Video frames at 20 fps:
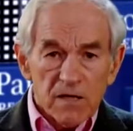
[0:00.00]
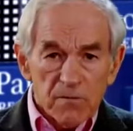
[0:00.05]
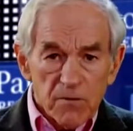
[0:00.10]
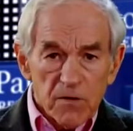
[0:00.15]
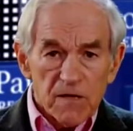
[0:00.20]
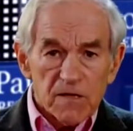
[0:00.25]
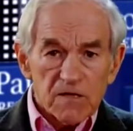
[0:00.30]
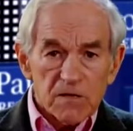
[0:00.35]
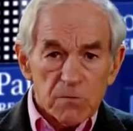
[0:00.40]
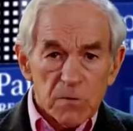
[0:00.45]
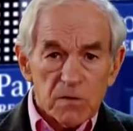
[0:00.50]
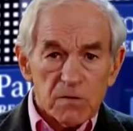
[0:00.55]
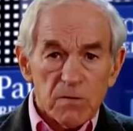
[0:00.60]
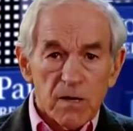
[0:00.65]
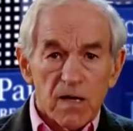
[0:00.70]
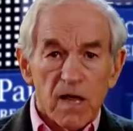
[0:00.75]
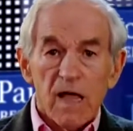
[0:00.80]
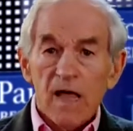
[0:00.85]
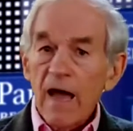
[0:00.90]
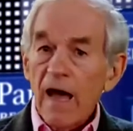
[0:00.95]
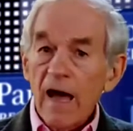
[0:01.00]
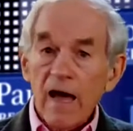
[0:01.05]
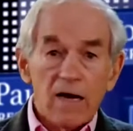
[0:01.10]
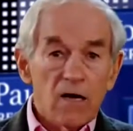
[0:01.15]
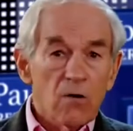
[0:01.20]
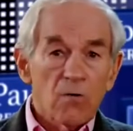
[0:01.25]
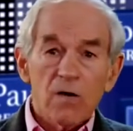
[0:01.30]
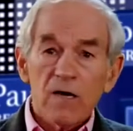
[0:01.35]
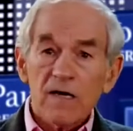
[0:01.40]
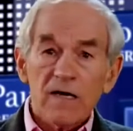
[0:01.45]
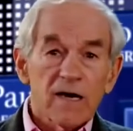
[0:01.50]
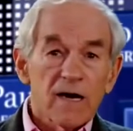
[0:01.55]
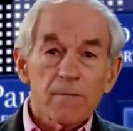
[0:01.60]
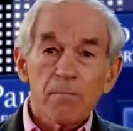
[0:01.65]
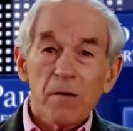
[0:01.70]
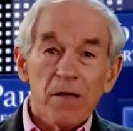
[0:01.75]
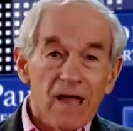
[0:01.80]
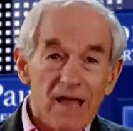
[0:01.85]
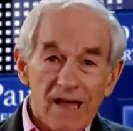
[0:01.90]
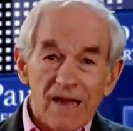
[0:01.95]
I don't want to cut a
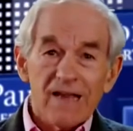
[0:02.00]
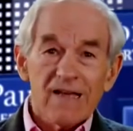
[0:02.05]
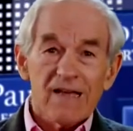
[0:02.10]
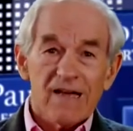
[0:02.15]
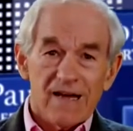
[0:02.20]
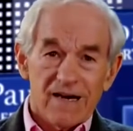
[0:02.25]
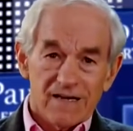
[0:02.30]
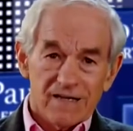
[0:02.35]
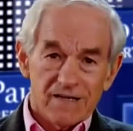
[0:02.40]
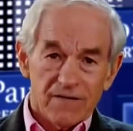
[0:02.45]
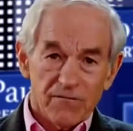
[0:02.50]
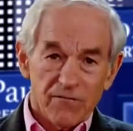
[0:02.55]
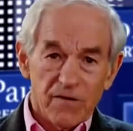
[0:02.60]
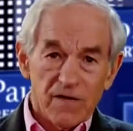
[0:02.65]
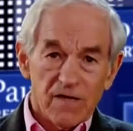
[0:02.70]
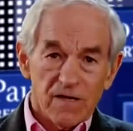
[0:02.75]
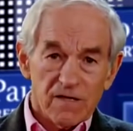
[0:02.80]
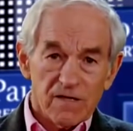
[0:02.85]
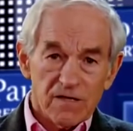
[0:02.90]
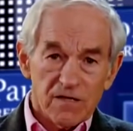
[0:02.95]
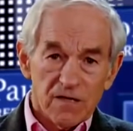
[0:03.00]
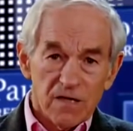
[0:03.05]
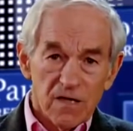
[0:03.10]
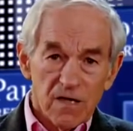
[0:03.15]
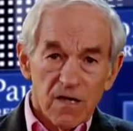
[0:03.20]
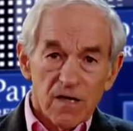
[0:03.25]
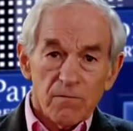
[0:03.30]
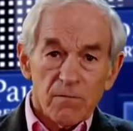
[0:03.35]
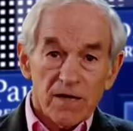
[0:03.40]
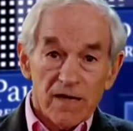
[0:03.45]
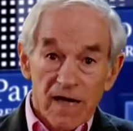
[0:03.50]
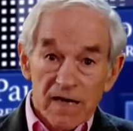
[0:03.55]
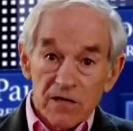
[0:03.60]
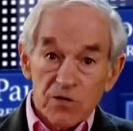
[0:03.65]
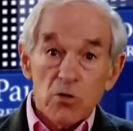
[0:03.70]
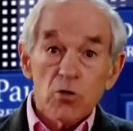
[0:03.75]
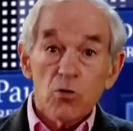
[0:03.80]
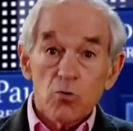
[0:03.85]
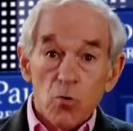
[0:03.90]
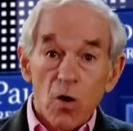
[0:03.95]
penny out of defense, but I
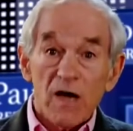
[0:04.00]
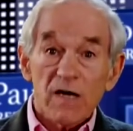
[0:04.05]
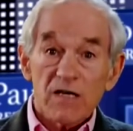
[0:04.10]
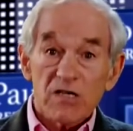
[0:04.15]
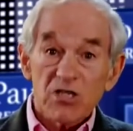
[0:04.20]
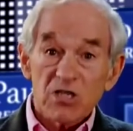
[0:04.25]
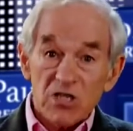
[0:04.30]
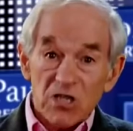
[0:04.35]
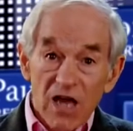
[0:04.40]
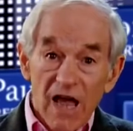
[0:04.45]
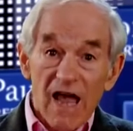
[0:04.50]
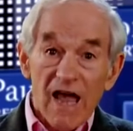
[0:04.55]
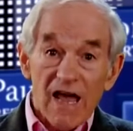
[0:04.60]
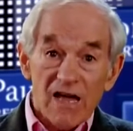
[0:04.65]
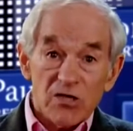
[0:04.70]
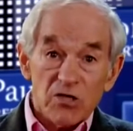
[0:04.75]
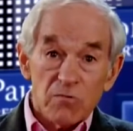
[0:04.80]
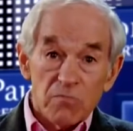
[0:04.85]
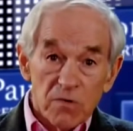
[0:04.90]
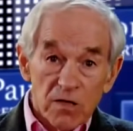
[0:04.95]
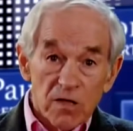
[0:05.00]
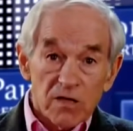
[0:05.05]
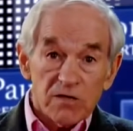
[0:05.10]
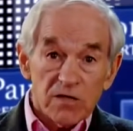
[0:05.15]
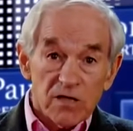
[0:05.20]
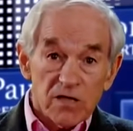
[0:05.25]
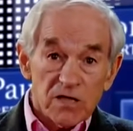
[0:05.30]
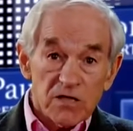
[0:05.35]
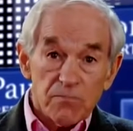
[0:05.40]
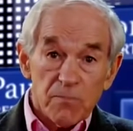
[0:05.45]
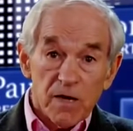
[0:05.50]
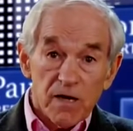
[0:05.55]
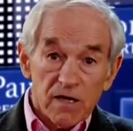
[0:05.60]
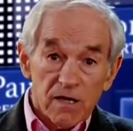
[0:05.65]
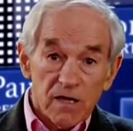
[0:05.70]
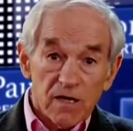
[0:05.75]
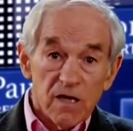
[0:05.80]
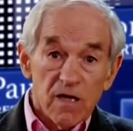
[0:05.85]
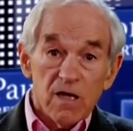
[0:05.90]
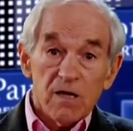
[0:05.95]
do want to slash military
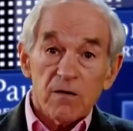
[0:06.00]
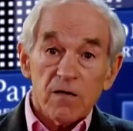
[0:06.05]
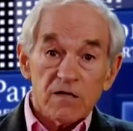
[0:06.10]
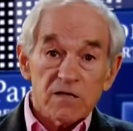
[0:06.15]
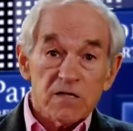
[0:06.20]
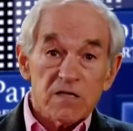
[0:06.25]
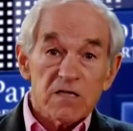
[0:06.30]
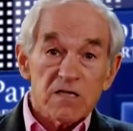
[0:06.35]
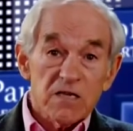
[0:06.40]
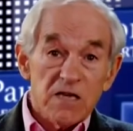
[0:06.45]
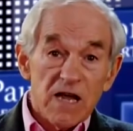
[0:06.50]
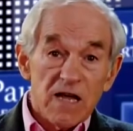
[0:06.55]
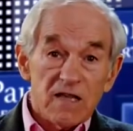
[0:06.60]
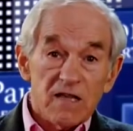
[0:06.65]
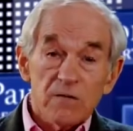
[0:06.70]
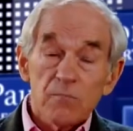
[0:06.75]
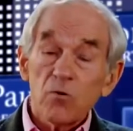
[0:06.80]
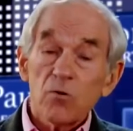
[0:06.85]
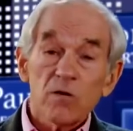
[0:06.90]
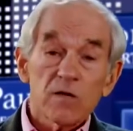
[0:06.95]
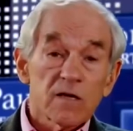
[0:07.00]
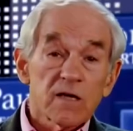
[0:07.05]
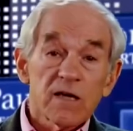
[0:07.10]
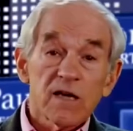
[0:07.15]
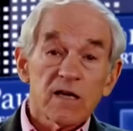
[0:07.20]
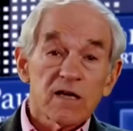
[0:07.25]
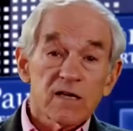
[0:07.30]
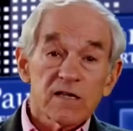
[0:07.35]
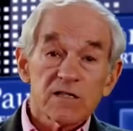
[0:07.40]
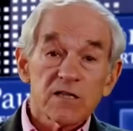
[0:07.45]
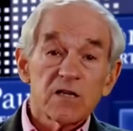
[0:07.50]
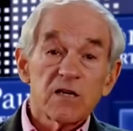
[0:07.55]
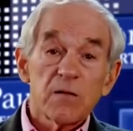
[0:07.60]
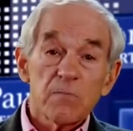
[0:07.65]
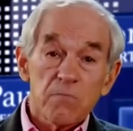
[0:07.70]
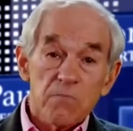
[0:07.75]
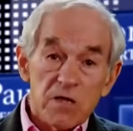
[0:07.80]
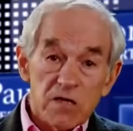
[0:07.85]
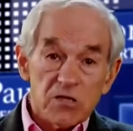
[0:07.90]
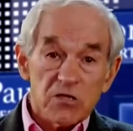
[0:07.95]
spending, because it's nothing more than getting us into
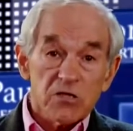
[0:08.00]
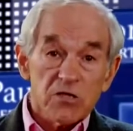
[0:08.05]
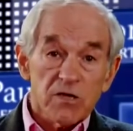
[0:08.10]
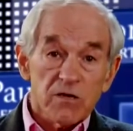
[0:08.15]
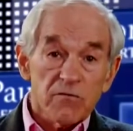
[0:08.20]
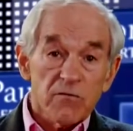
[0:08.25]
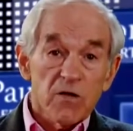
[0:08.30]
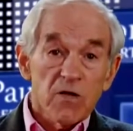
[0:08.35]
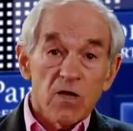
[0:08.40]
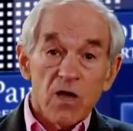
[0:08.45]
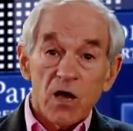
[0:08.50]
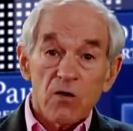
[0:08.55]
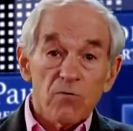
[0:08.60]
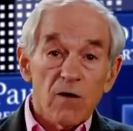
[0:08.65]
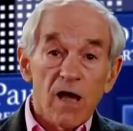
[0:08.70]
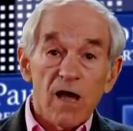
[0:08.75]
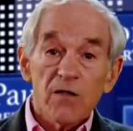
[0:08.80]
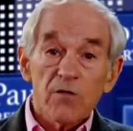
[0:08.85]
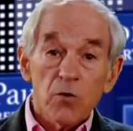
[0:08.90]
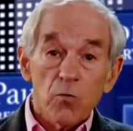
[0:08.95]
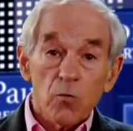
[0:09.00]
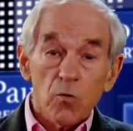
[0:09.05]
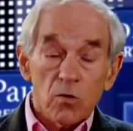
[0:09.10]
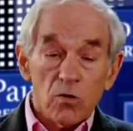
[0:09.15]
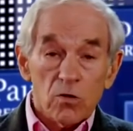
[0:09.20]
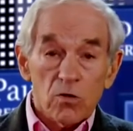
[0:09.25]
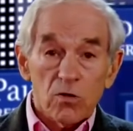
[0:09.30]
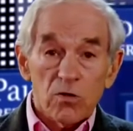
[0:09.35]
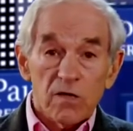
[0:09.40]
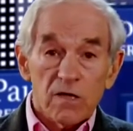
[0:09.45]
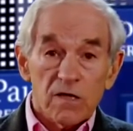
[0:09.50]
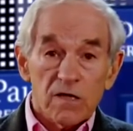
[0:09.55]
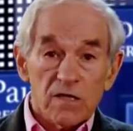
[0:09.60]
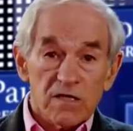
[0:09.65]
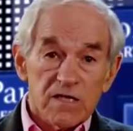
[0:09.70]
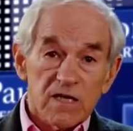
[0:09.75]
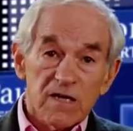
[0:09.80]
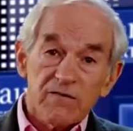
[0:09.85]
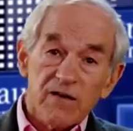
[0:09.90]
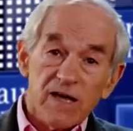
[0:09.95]
mischief around the world and
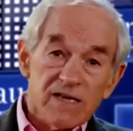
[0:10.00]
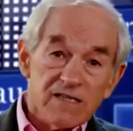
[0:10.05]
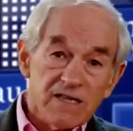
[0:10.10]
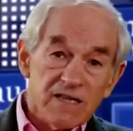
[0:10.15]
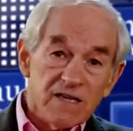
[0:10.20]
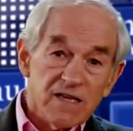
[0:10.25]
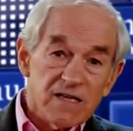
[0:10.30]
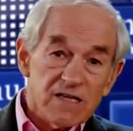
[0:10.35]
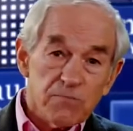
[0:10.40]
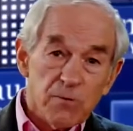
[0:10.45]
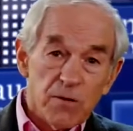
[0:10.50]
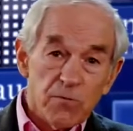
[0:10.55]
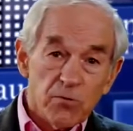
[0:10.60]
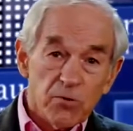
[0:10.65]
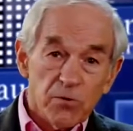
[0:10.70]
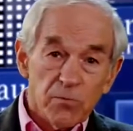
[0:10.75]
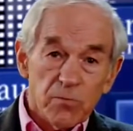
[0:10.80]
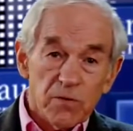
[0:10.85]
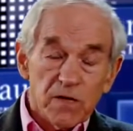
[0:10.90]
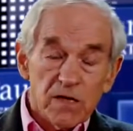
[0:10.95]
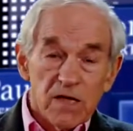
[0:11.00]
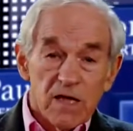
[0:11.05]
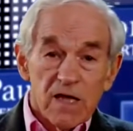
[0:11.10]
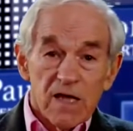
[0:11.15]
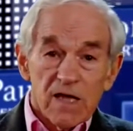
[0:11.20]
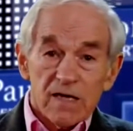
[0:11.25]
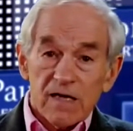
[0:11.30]
incentivizing these people to